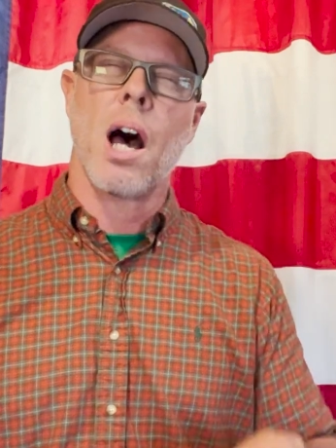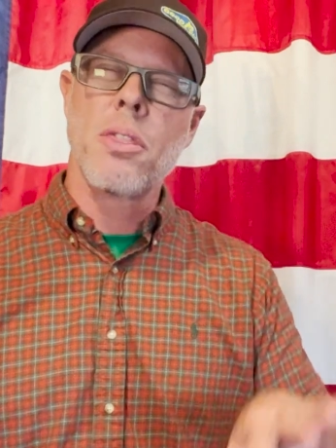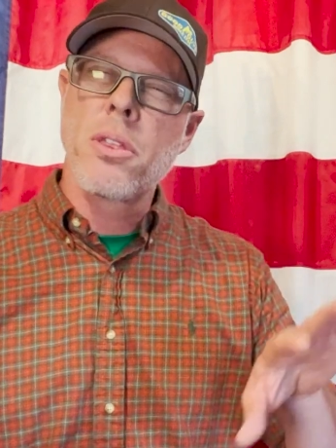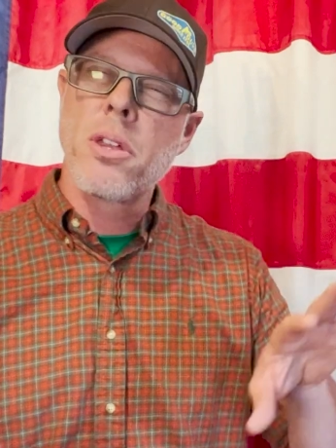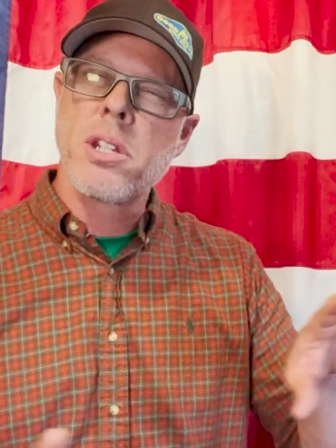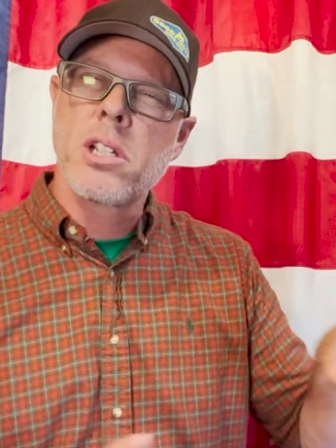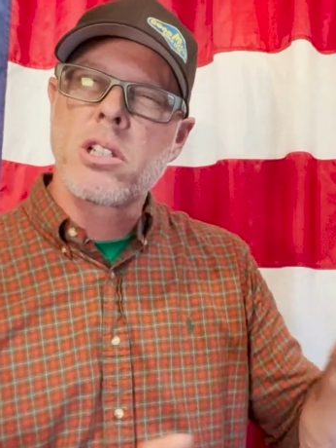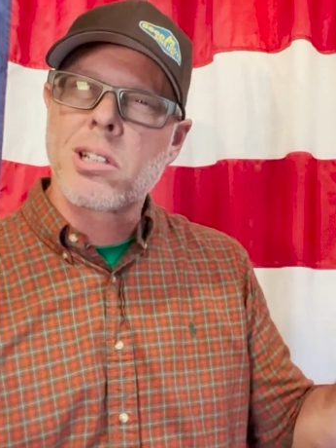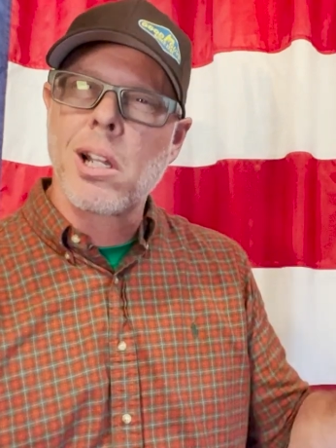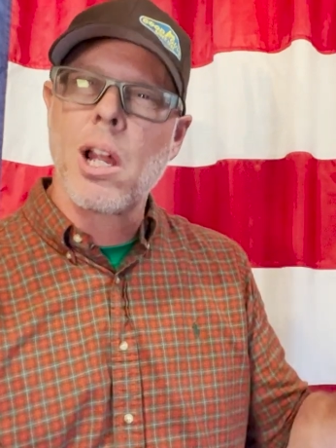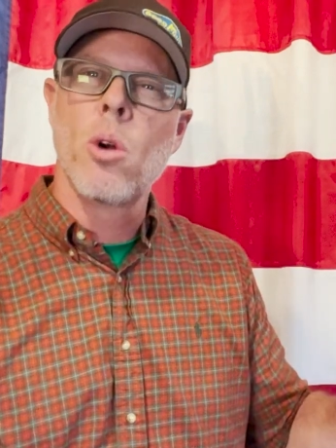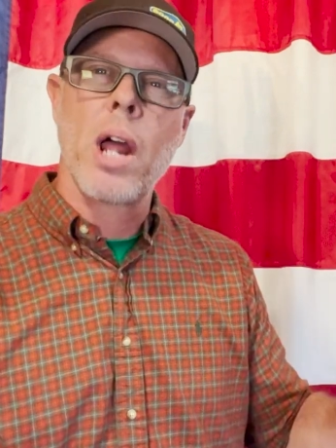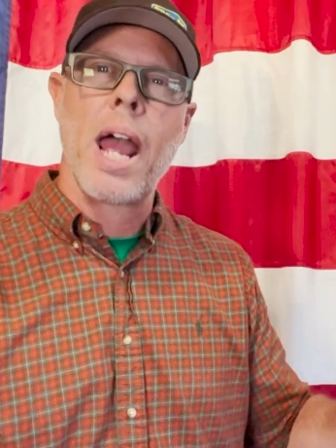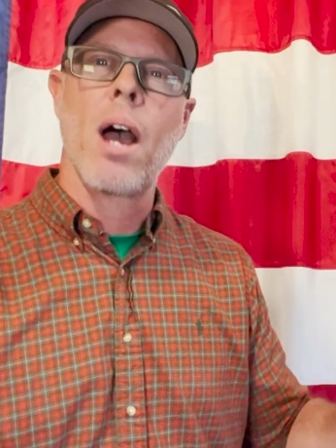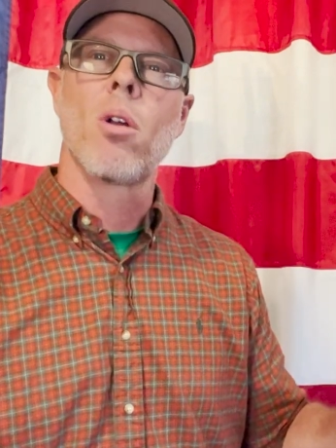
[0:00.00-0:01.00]
other than the
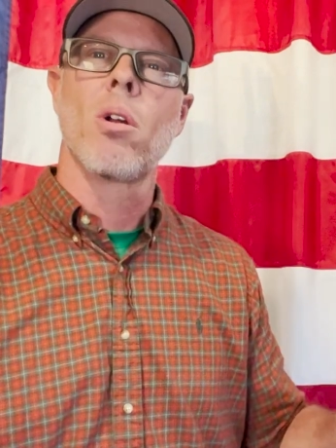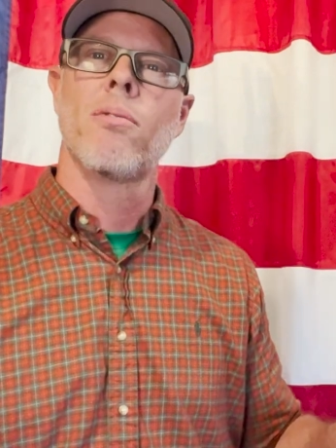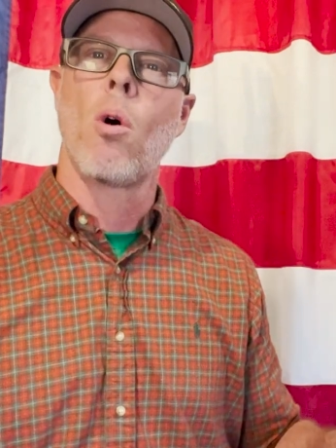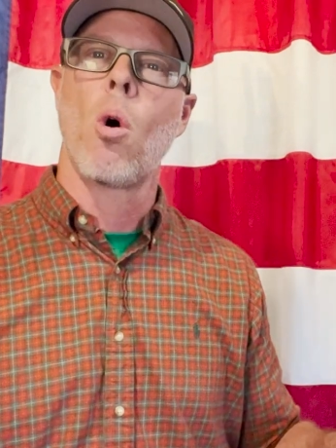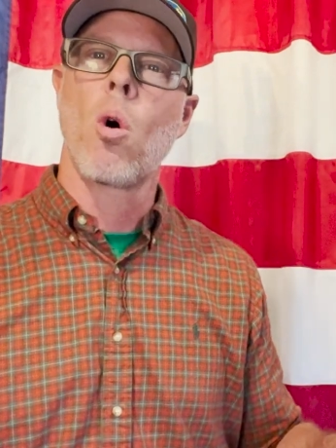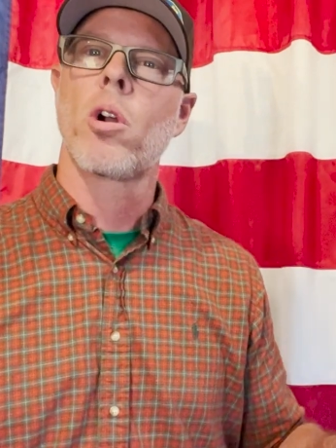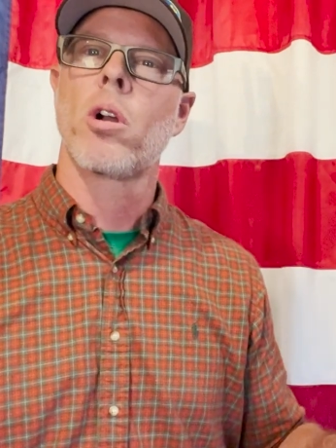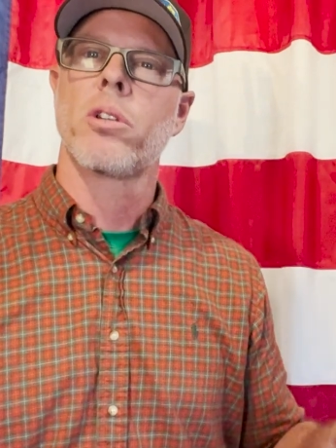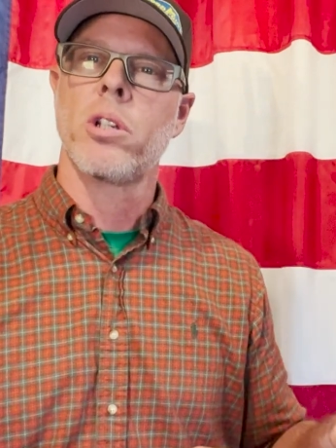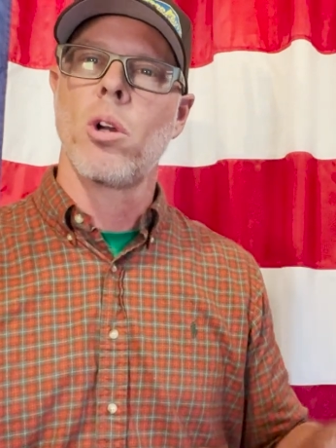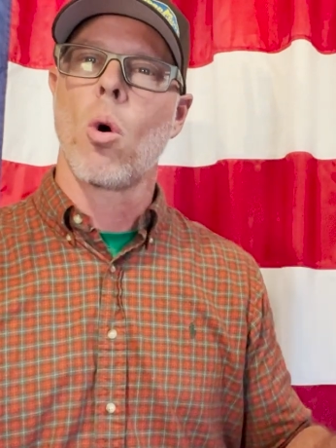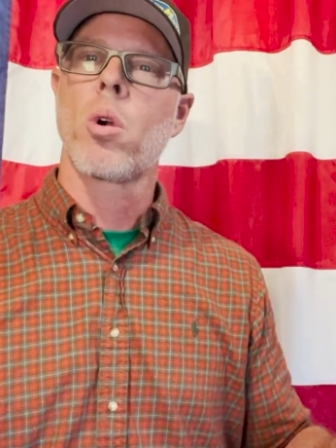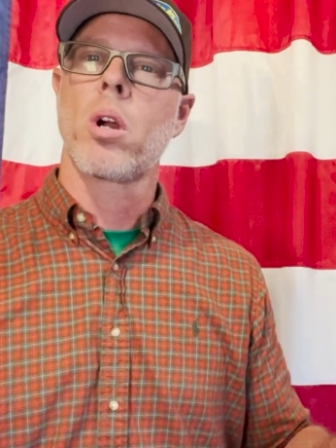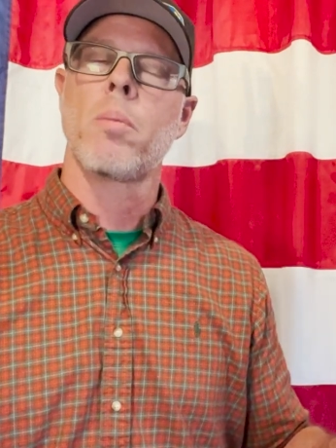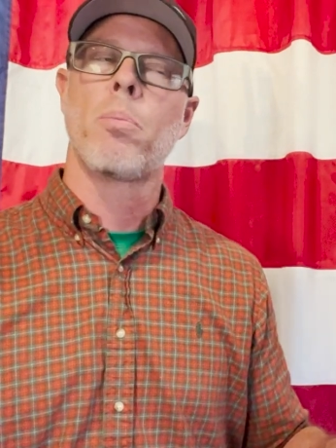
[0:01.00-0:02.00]
slowdown of the
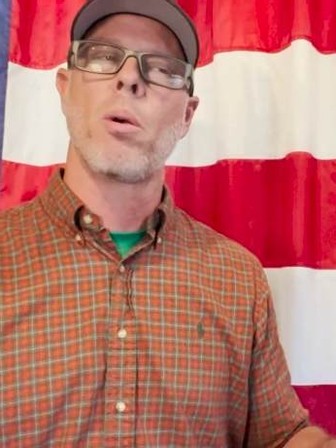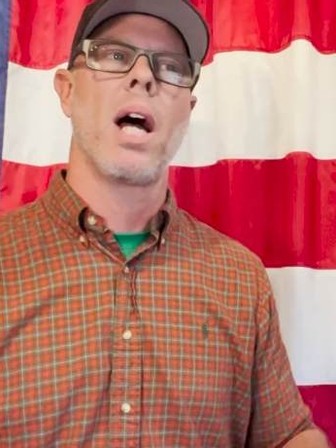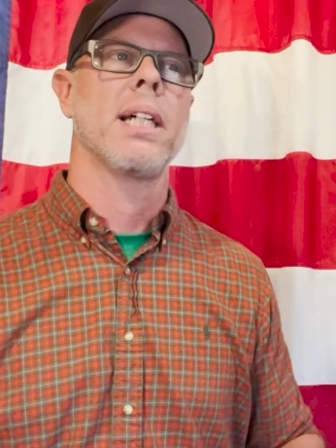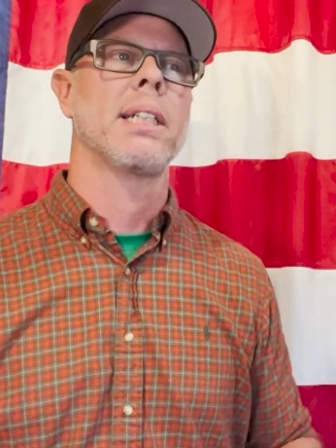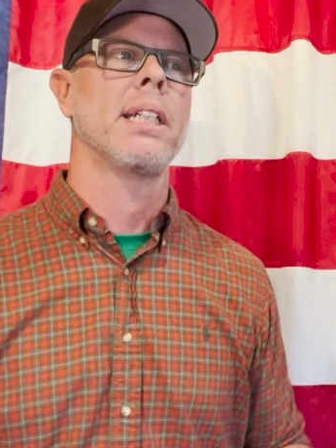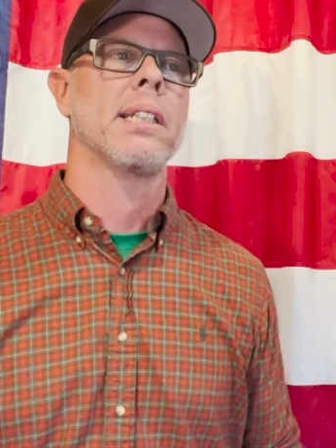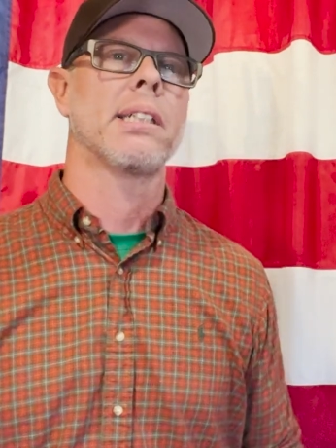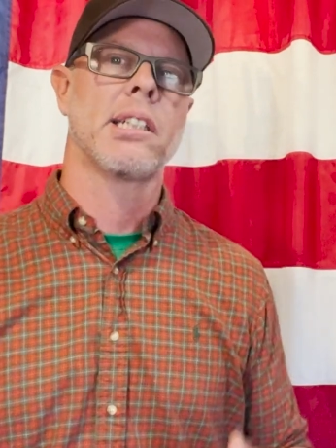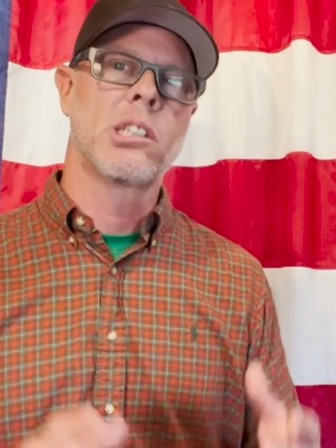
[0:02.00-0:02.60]
ordering process,